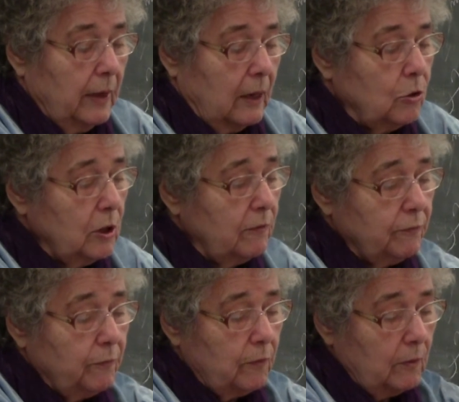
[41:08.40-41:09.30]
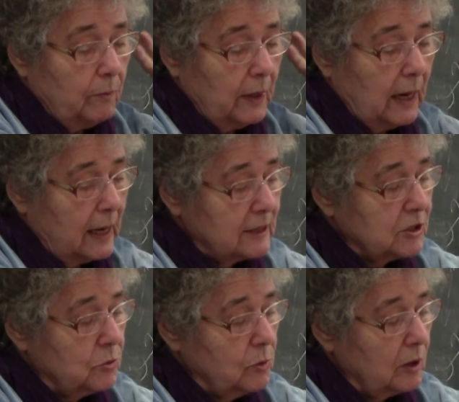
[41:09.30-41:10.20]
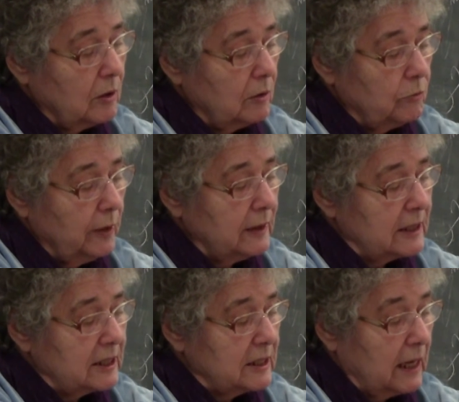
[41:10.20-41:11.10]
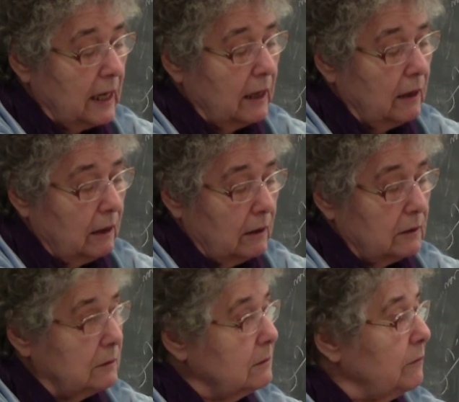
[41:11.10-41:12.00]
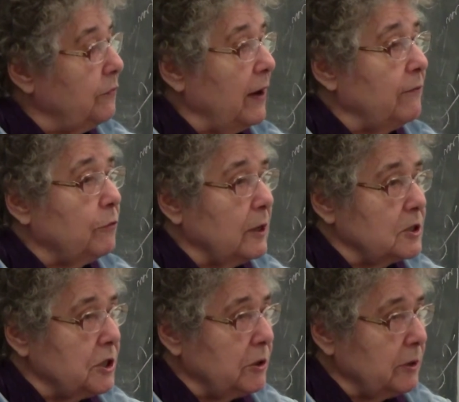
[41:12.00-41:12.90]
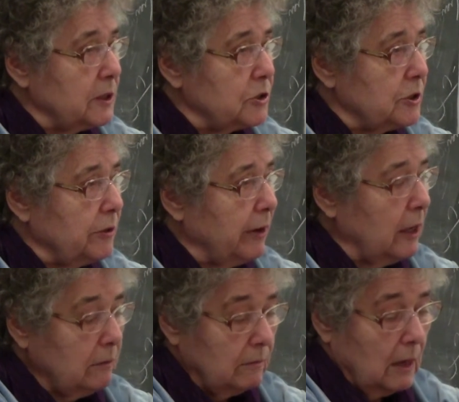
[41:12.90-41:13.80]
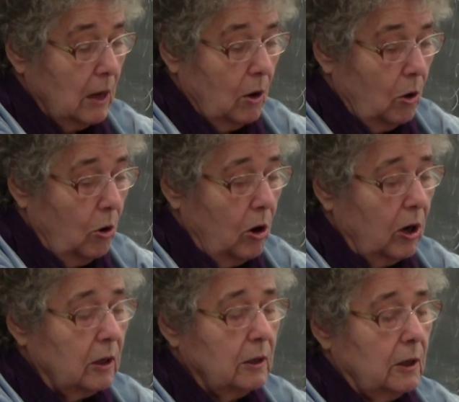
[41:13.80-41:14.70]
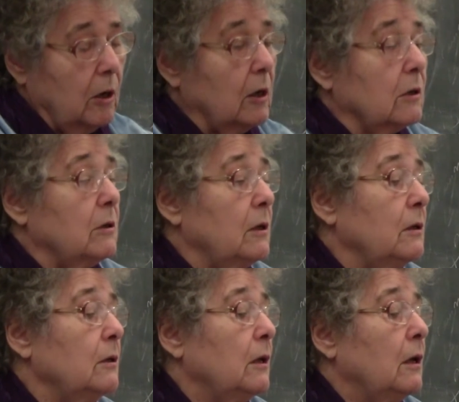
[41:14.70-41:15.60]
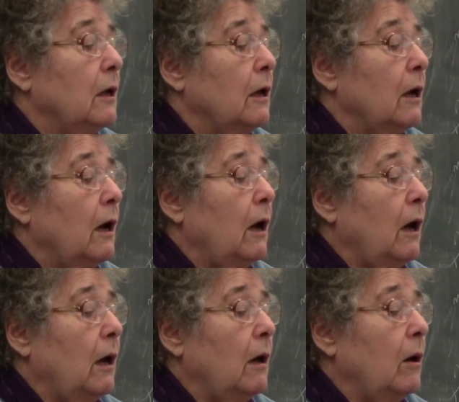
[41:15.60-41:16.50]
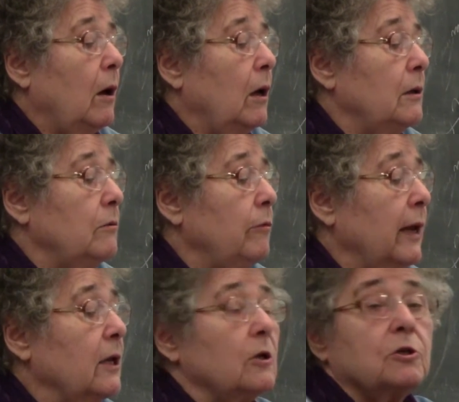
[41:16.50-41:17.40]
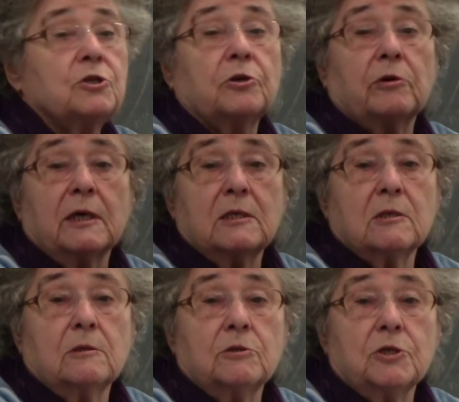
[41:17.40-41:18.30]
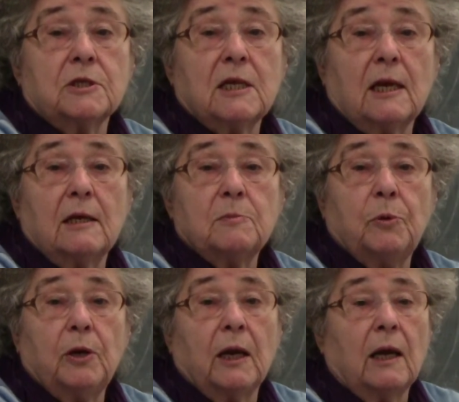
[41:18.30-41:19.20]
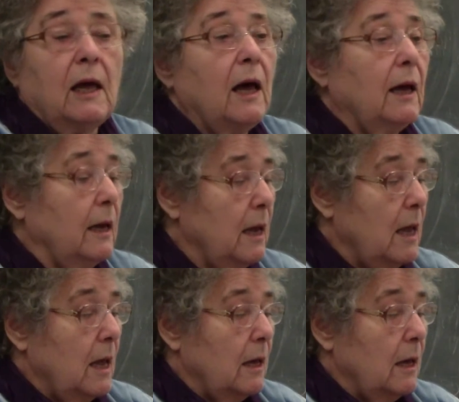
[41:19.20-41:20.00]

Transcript: they could have been asked to work, read this thing on favoring geoengineering or an article on regulatory solutions, that is putting a high